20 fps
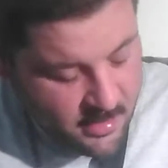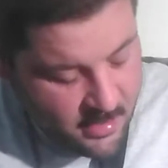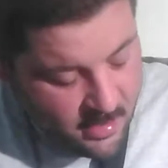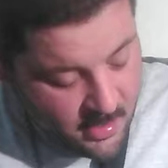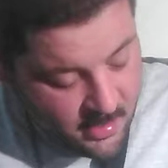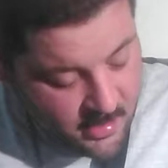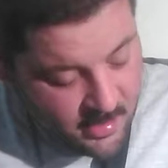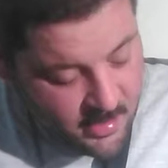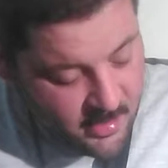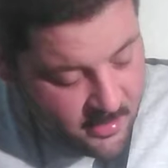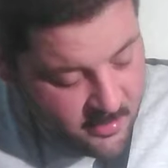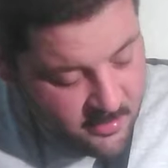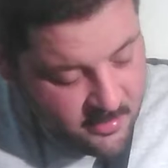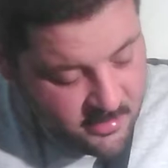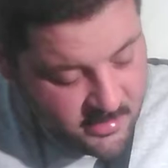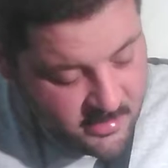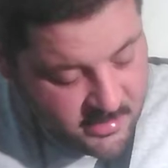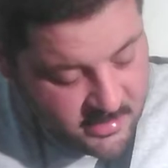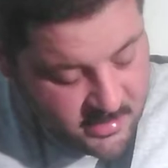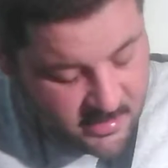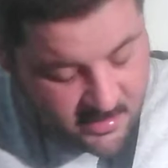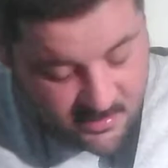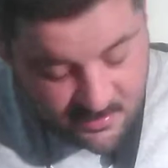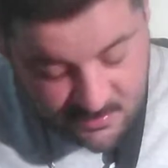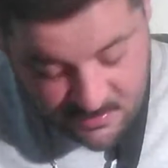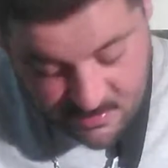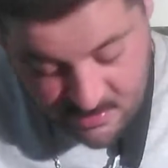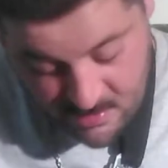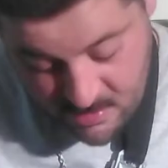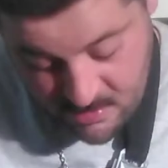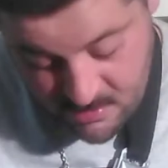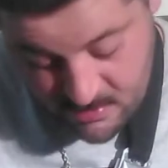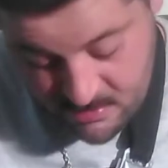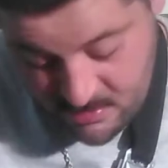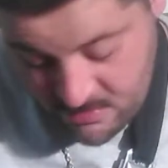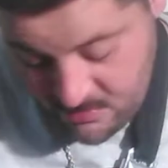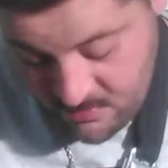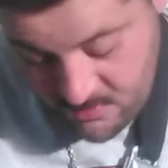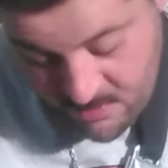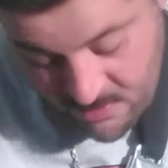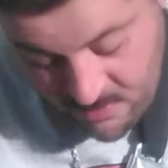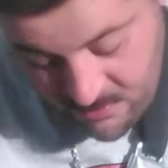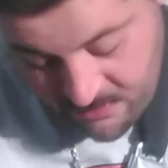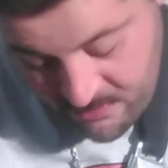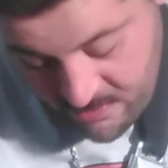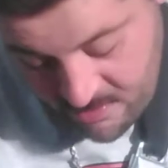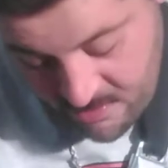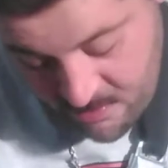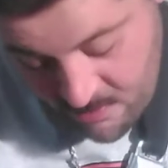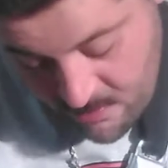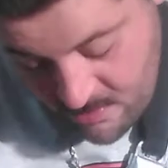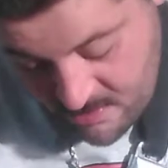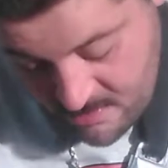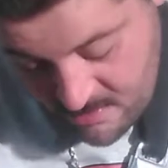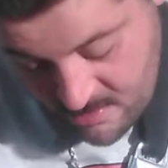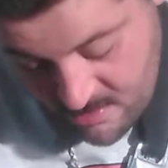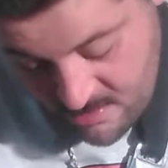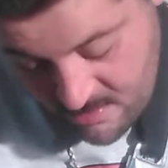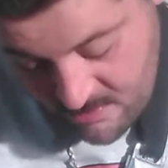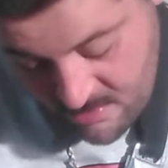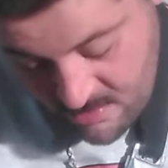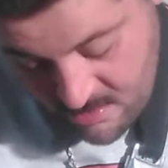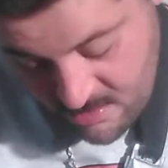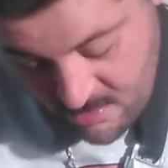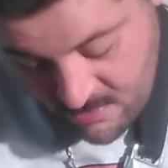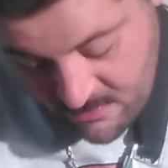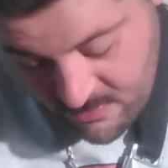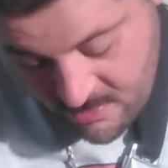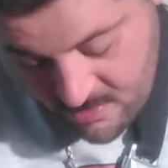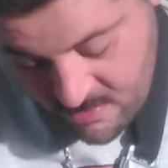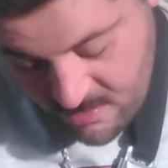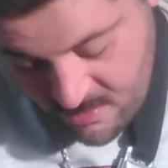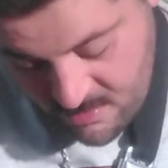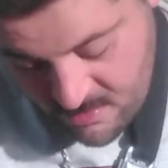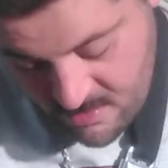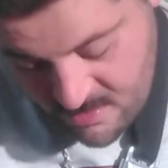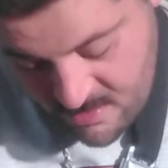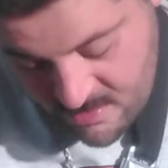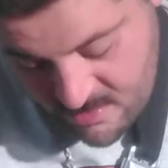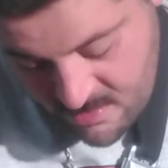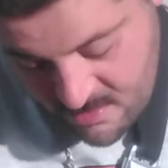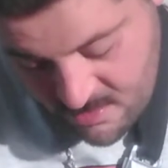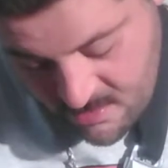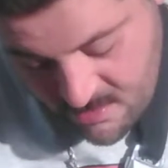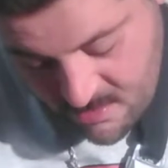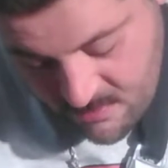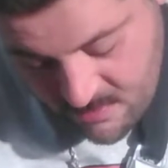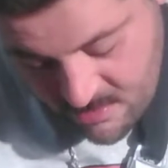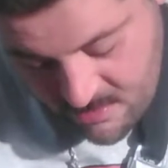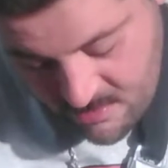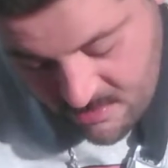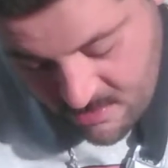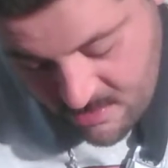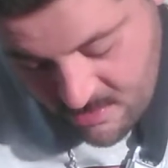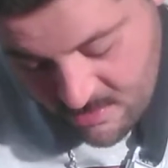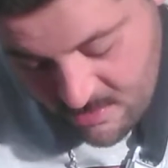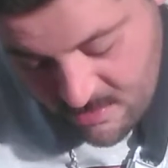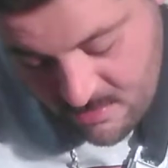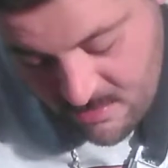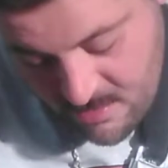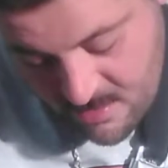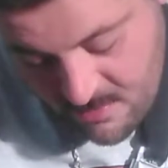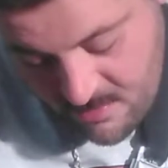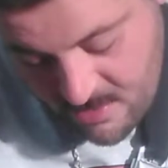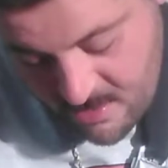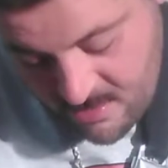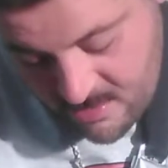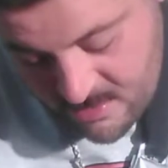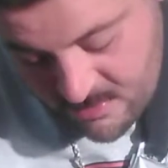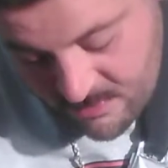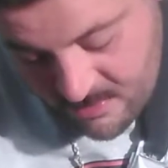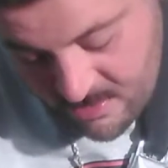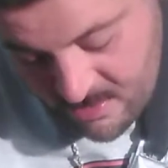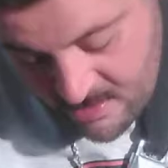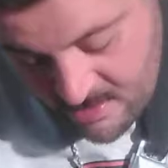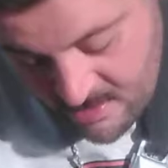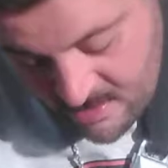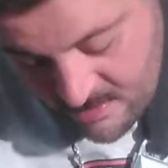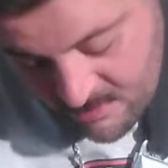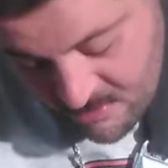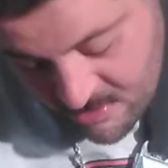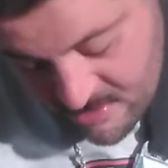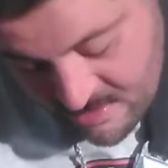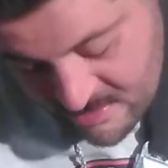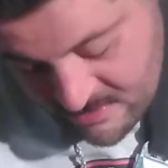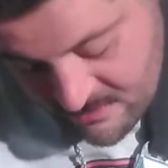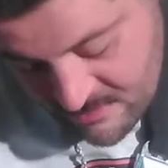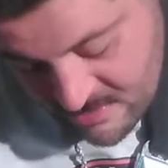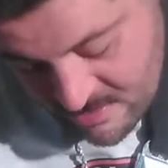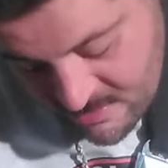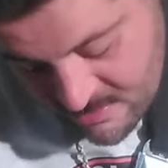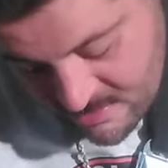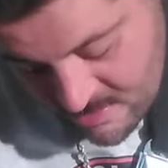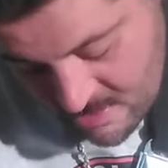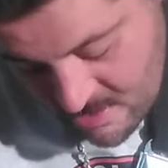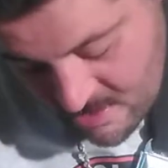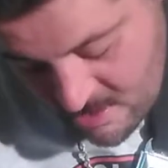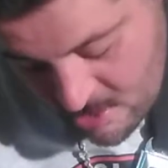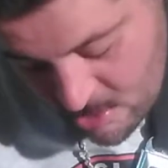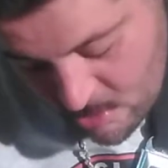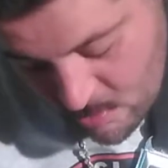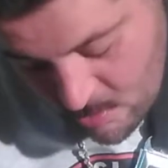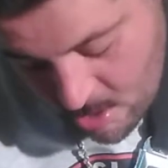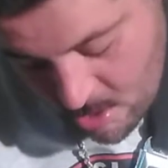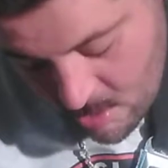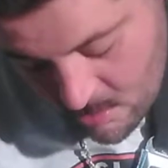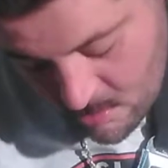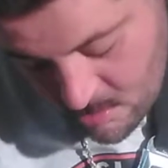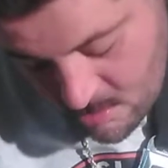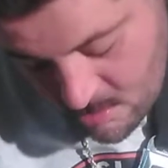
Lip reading: Anyhow, so just do the whole thing one time all over again. That's it. I mean, I'm not explaining anymore. This video is getting too long.